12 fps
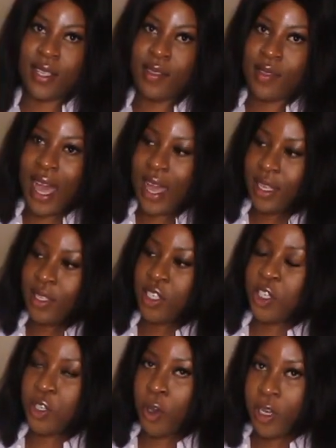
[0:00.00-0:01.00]
in that it's
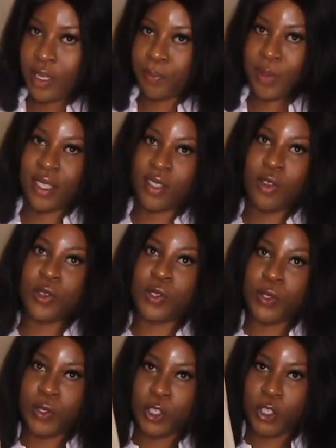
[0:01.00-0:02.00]
short, but it's not
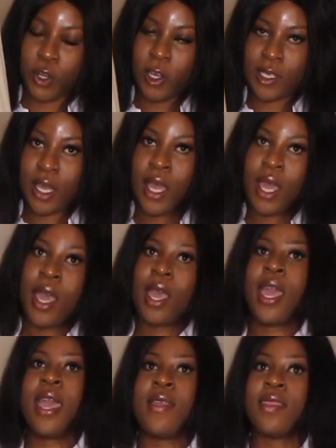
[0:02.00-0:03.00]
too short.
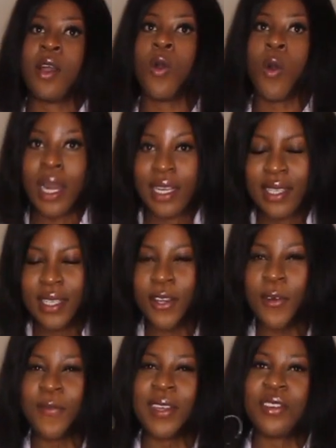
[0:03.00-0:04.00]
And the quality
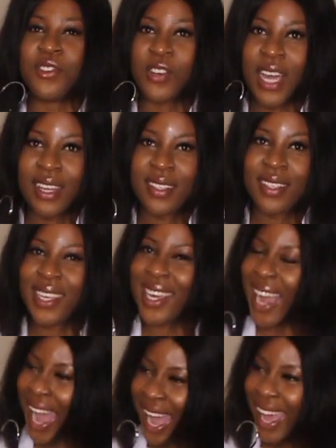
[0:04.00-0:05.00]
of the dress,
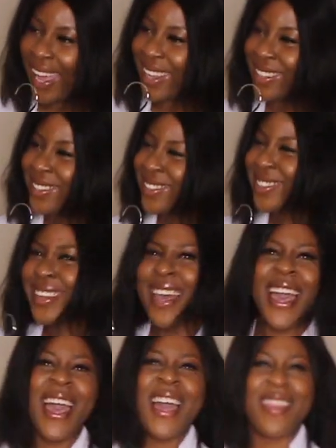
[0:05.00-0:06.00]
guys,
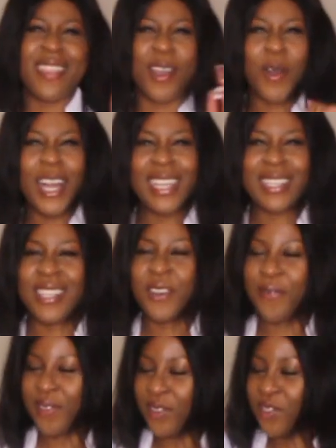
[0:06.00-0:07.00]
the quality of the